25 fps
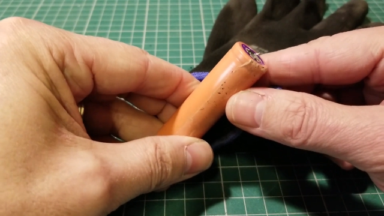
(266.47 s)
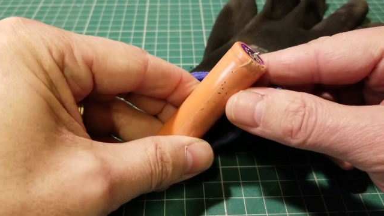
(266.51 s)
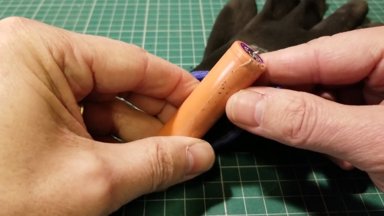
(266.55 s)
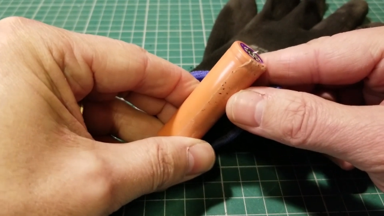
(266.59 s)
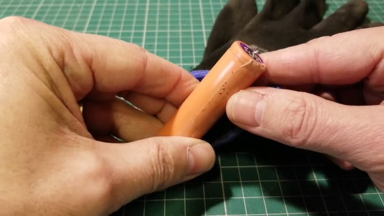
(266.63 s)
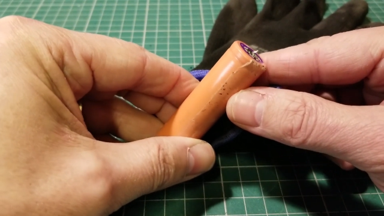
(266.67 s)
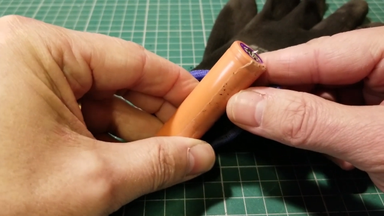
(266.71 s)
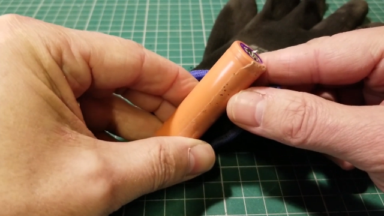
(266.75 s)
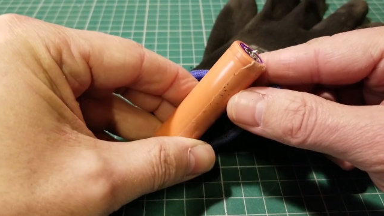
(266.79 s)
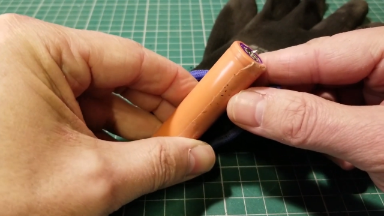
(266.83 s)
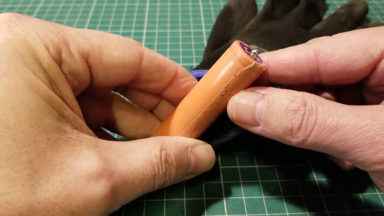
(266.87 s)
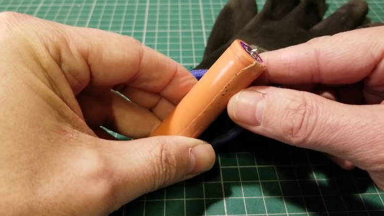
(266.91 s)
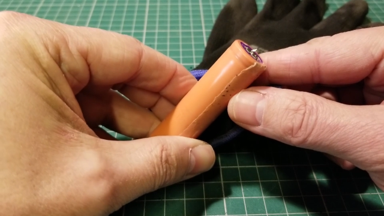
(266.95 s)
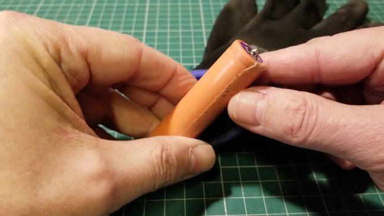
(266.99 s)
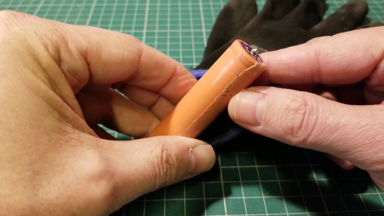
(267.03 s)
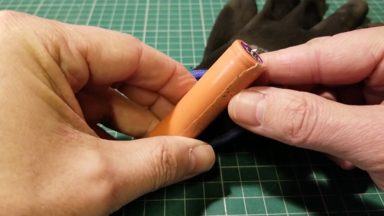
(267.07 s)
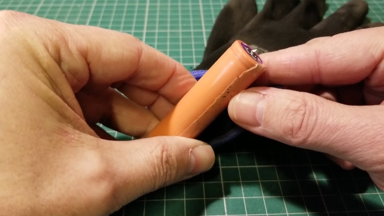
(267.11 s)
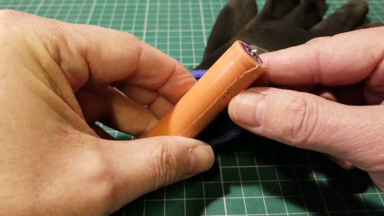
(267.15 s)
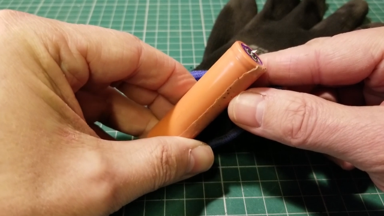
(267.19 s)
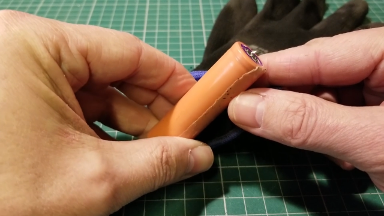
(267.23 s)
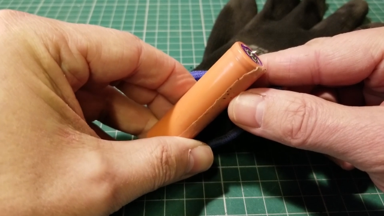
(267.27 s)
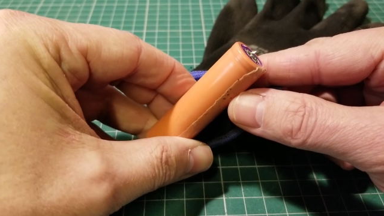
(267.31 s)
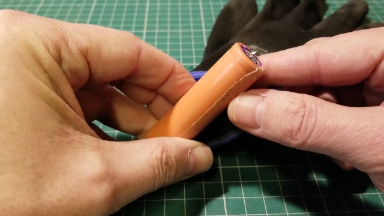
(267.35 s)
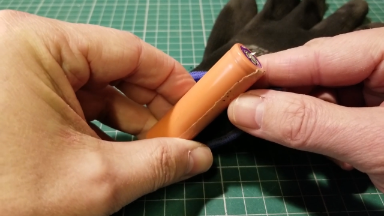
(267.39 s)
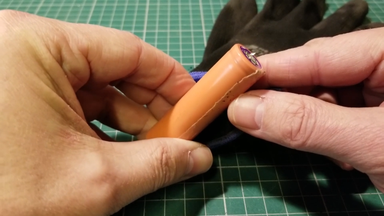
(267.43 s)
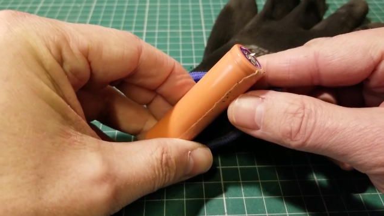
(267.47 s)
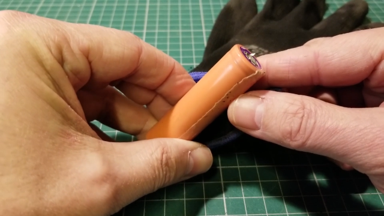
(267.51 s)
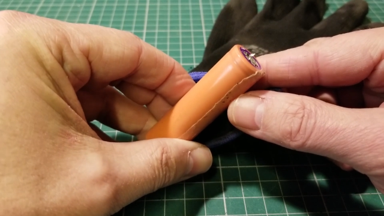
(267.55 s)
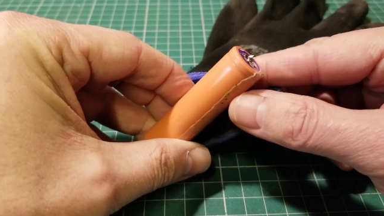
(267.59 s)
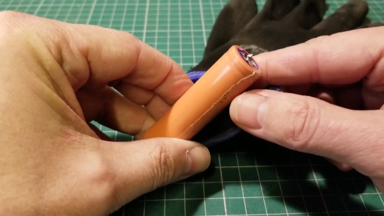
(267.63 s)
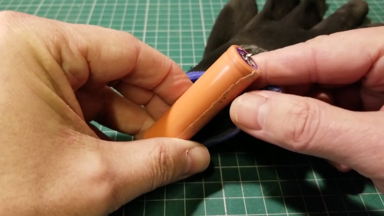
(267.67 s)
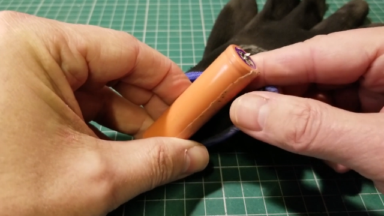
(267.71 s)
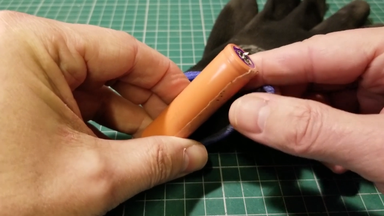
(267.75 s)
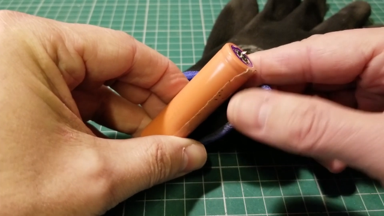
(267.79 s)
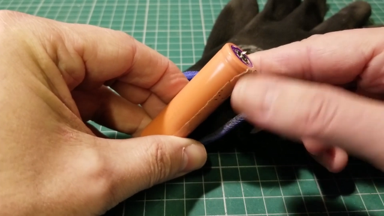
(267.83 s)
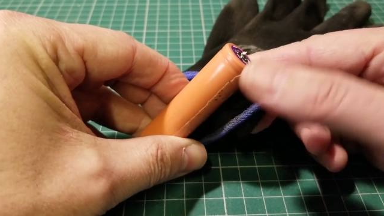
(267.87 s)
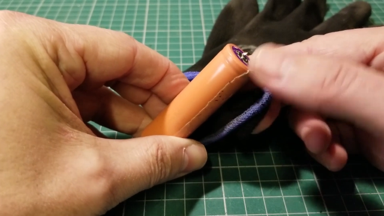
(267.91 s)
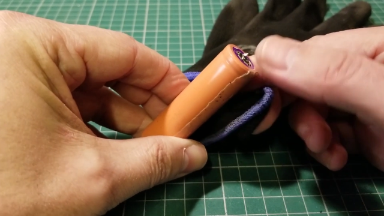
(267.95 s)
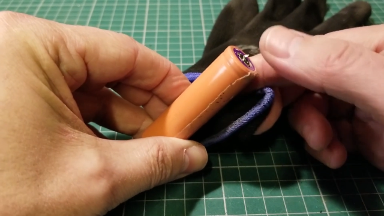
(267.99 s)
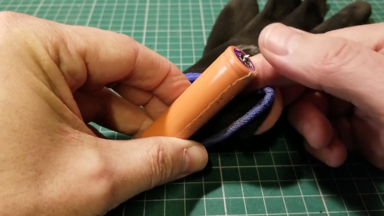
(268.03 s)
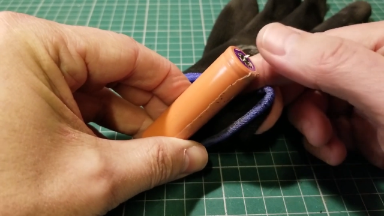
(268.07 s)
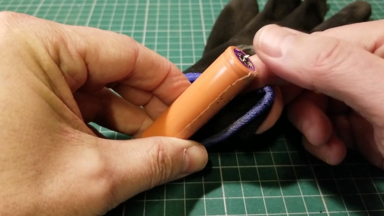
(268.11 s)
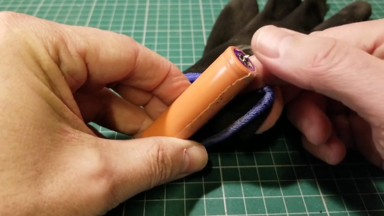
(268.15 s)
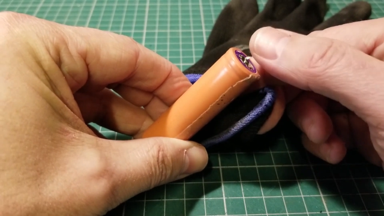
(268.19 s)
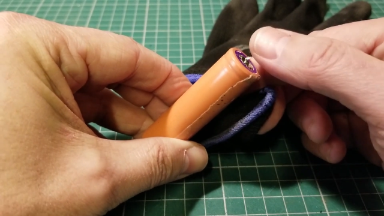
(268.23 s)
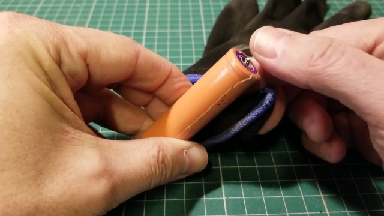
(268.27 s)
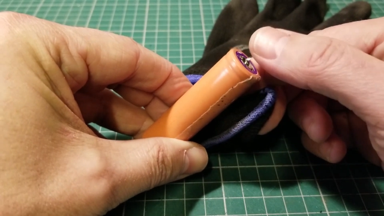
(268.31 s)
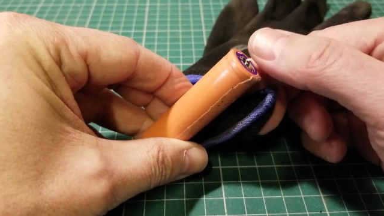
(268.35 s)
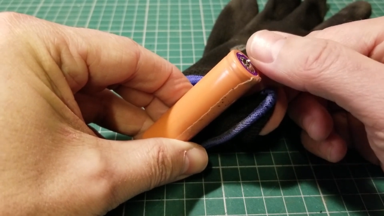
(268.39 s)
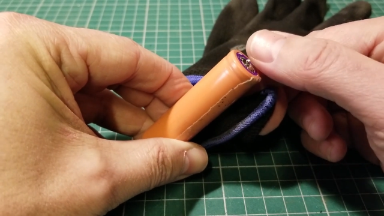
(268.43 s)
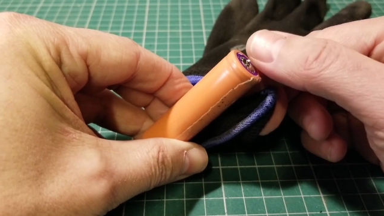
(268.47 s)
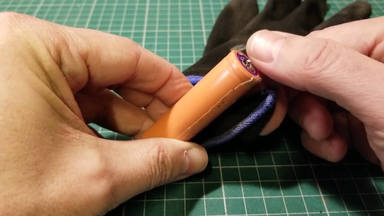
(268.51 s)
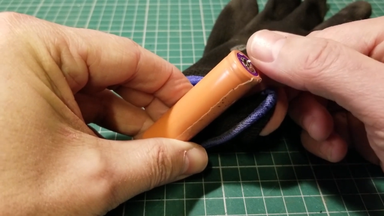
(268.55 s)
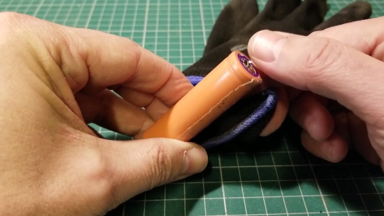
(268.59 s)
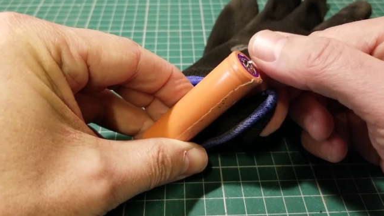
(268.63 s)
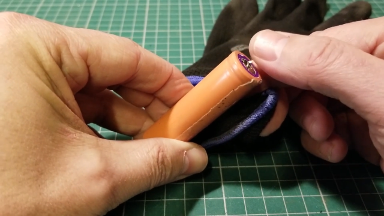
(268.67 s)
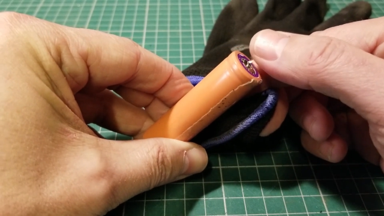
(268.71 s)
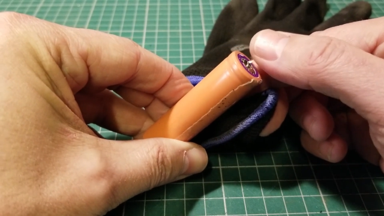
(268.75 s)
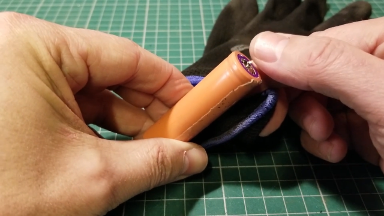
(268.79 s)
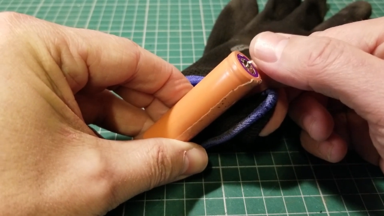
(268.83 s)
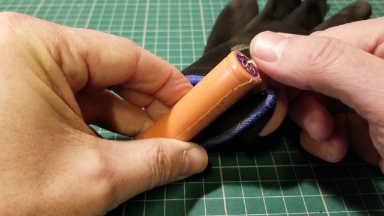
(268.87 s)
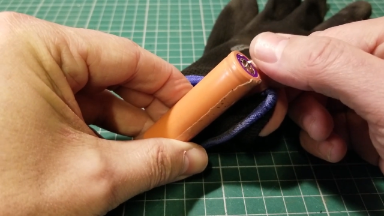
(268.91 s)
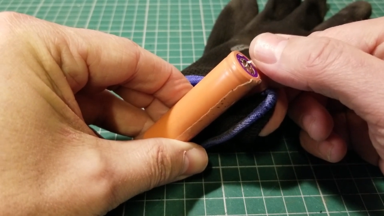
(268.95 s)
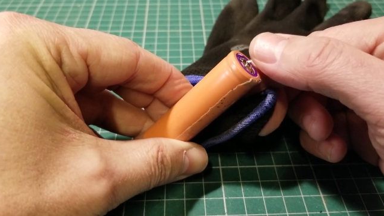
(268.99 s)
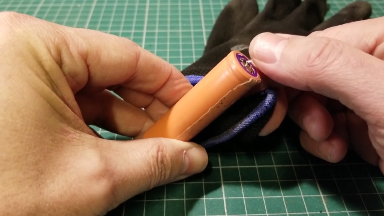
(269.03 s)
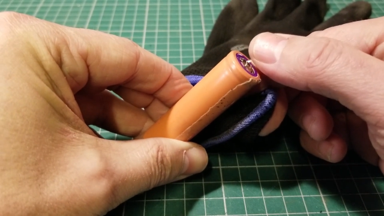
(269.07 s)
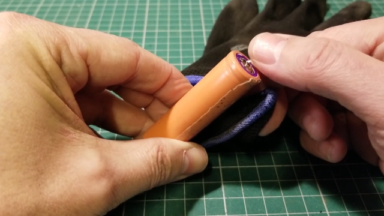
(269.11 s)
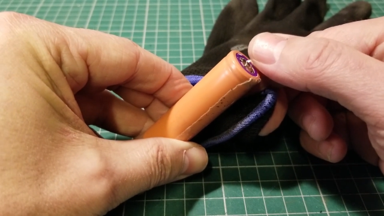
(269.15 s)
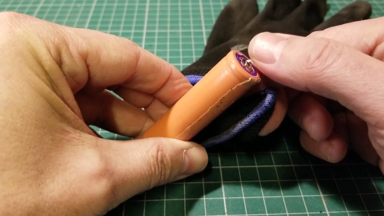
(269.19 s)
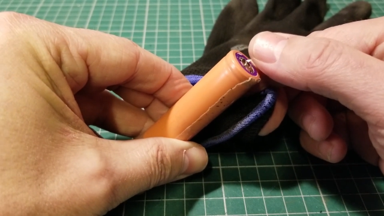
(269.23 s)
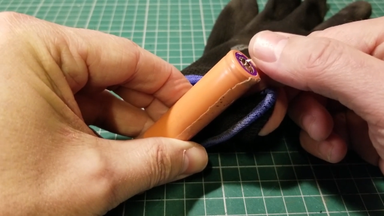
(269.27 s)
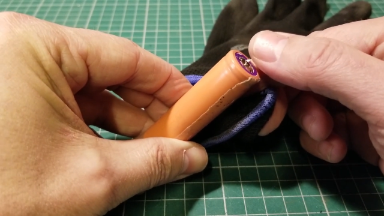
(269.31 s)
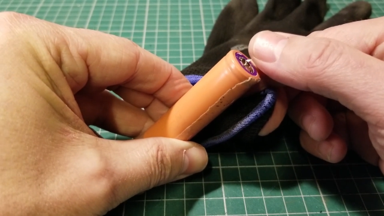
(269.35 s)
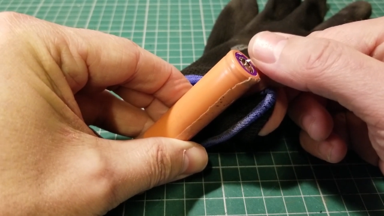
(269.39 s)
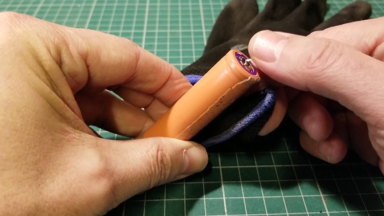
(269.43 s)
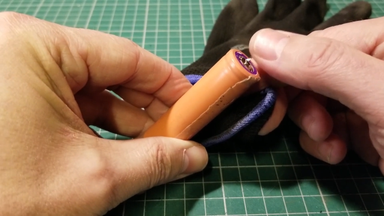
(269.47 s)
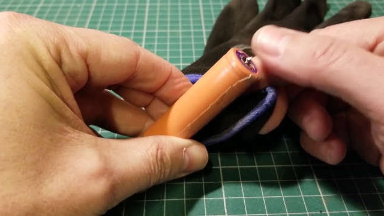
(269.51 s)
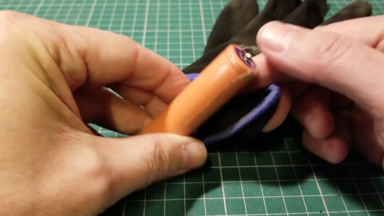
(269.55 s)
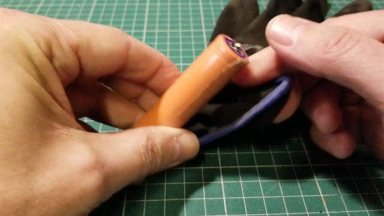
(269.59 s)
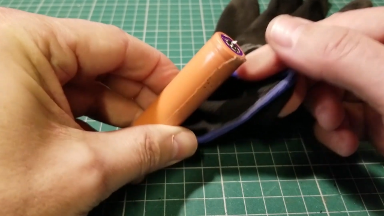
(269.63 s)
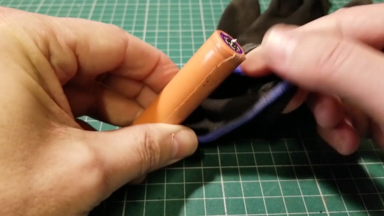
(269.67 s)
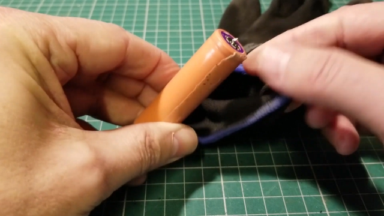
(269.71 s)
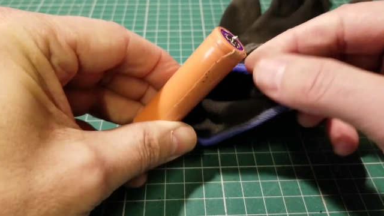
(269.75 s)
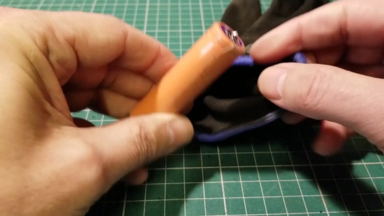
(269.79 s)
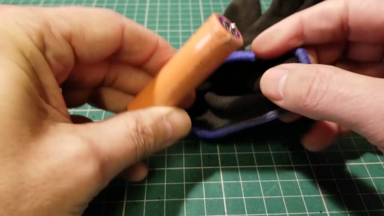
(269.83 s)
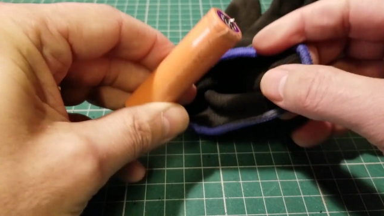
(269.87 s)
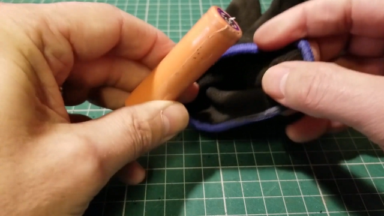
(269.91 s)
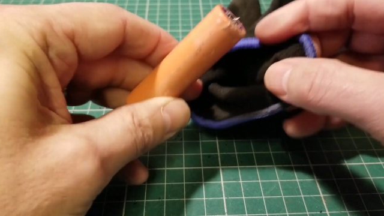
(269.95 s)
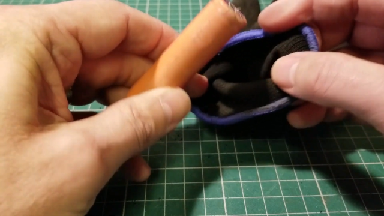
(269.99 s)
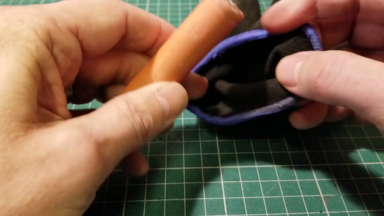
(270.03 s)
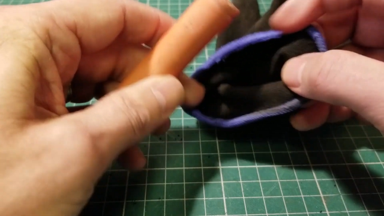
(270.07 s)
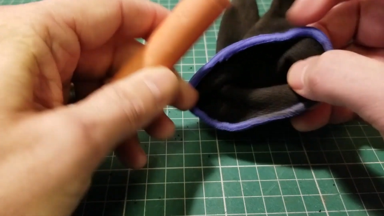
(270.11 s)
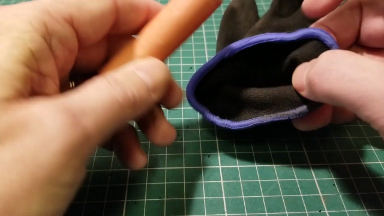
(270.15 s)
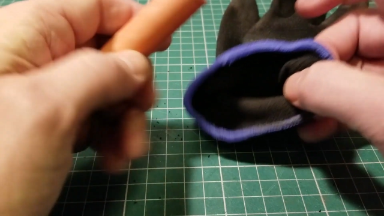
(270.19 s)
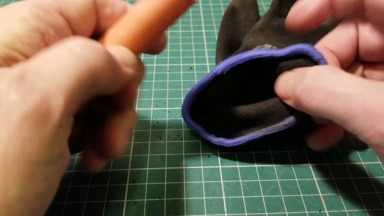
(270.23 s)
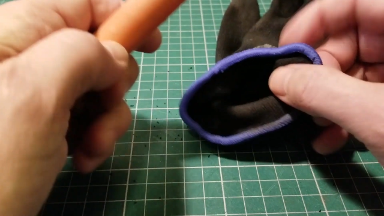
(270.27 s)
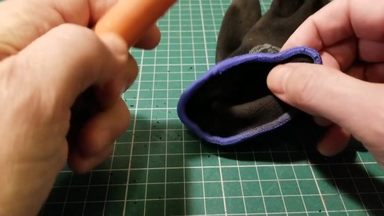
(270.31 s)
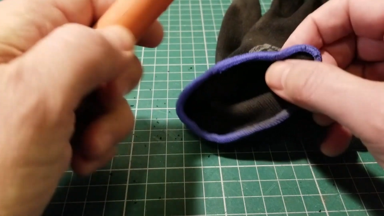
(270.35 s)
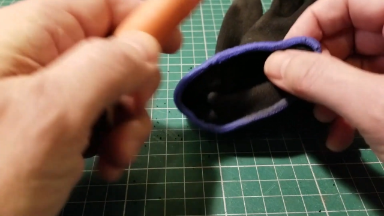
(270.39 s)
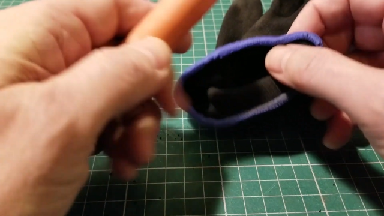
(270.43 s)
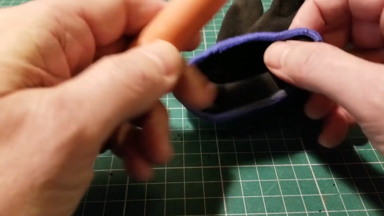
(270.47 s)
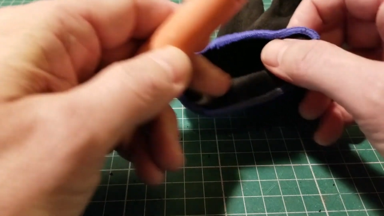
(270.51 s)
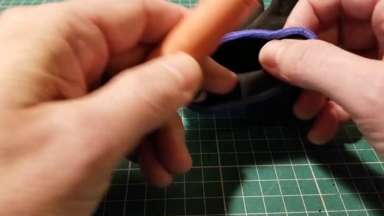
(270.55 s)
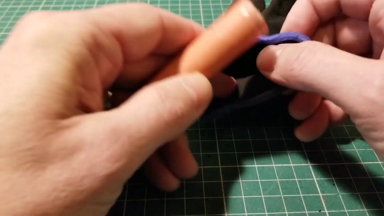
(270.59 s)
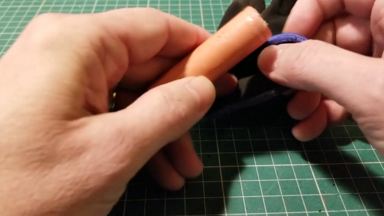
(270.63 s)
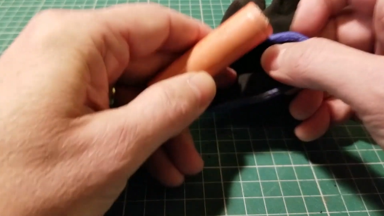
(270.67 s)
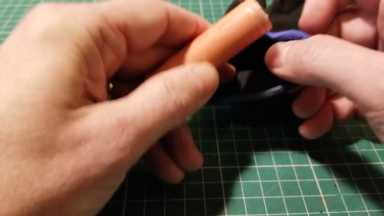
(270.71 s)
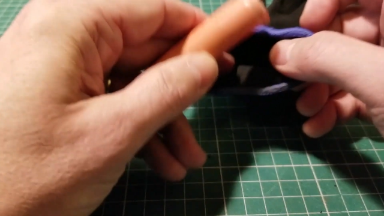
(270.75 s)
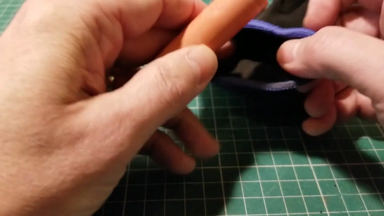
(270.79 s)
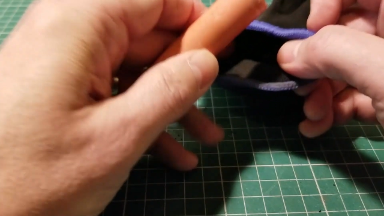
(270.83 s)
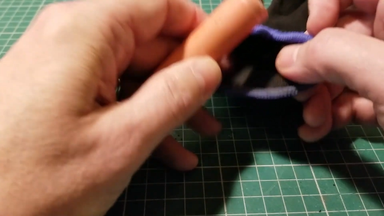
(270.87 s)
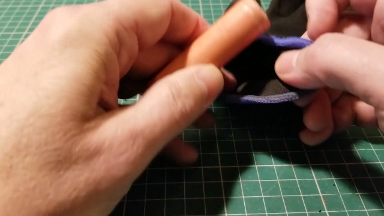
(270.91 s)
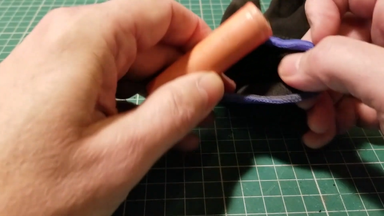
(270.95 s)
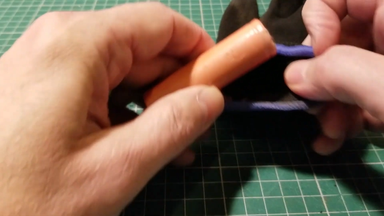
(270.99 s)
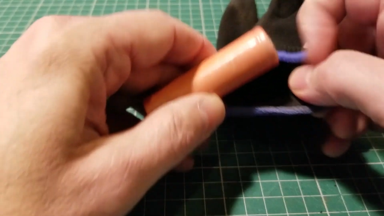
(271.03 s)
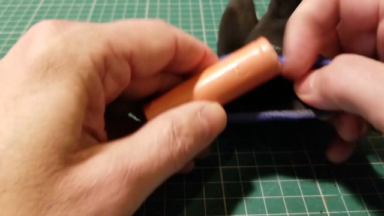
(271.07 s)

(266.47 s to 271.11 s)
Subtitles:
Nobody's mouth can be seen.